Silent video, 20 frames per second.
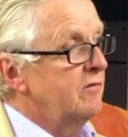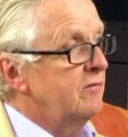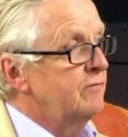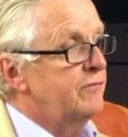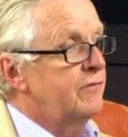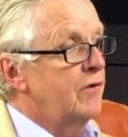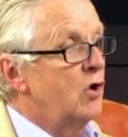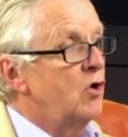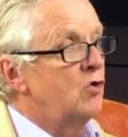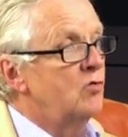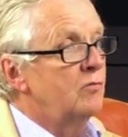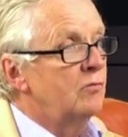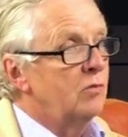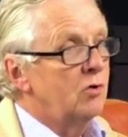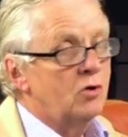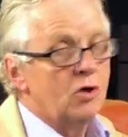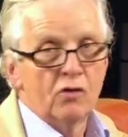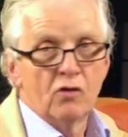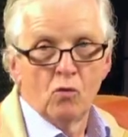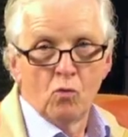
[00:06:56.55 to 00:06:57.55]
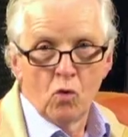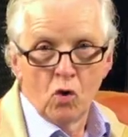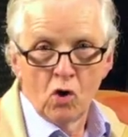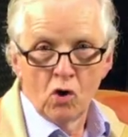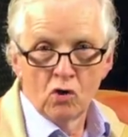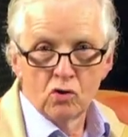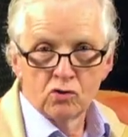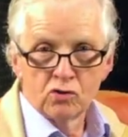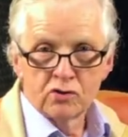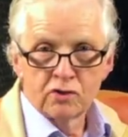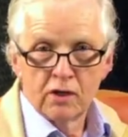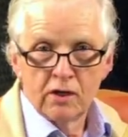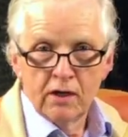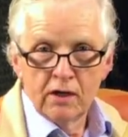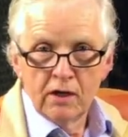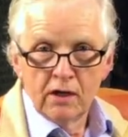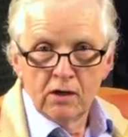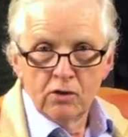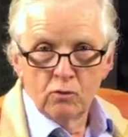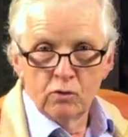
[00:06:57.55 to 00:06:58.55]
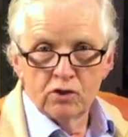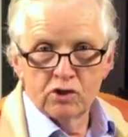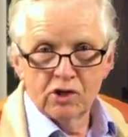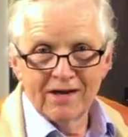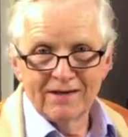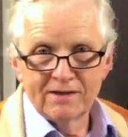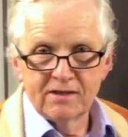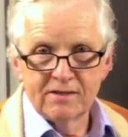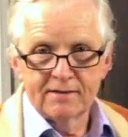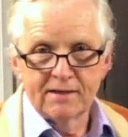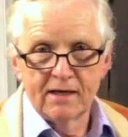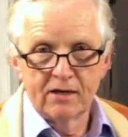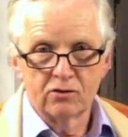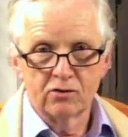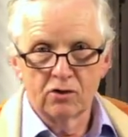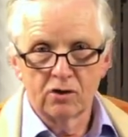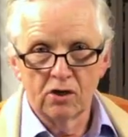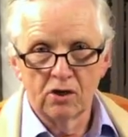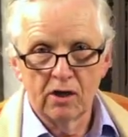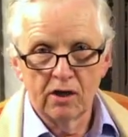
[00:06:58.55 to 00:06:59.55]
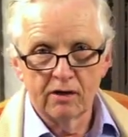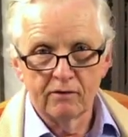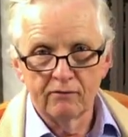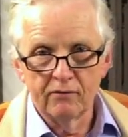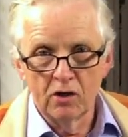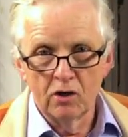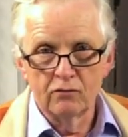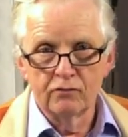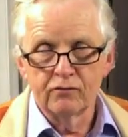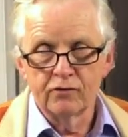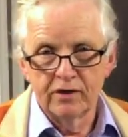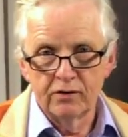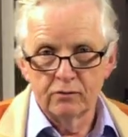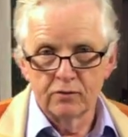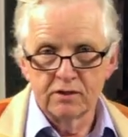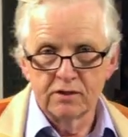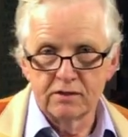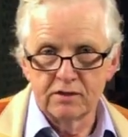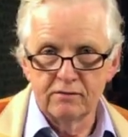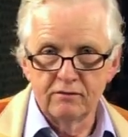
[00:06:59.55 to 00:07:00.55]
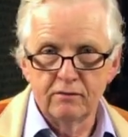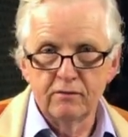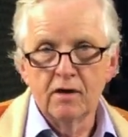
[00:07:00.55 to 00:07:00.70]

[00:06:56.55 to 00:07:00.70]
foam on the walls, which cuts down on a lot of low frequency